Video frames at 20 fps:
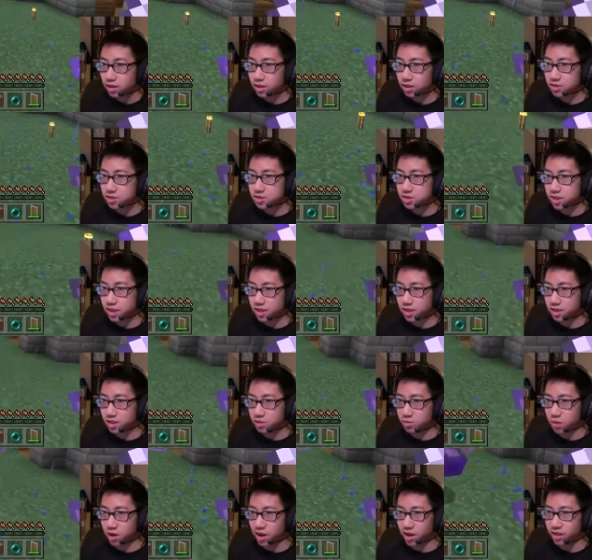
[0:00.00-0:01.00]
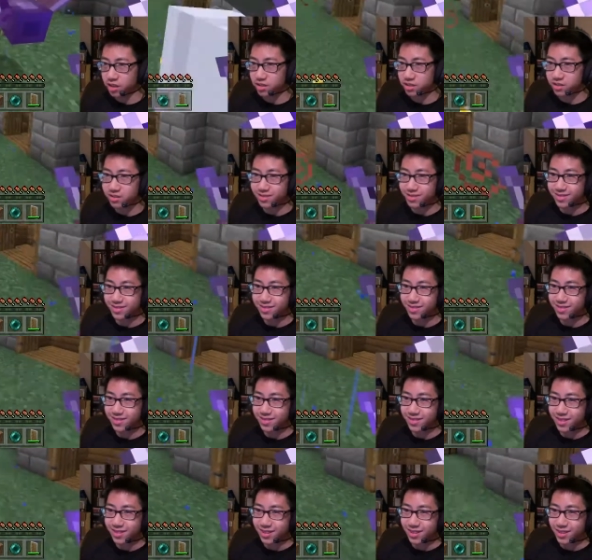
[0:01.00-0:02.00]
second raid!
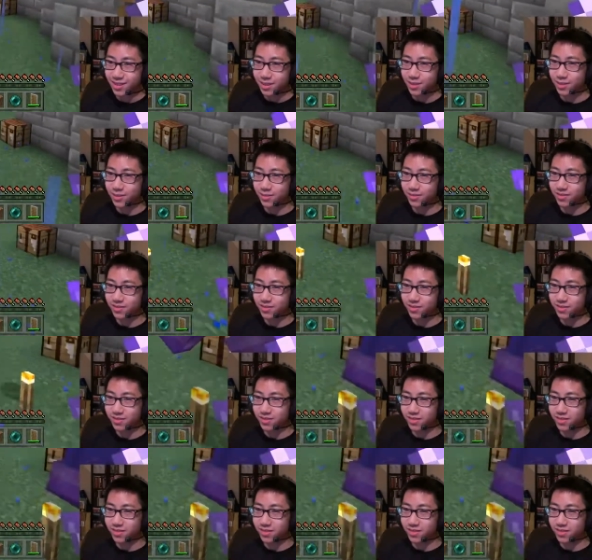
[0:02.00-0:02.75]
Oh, sorry.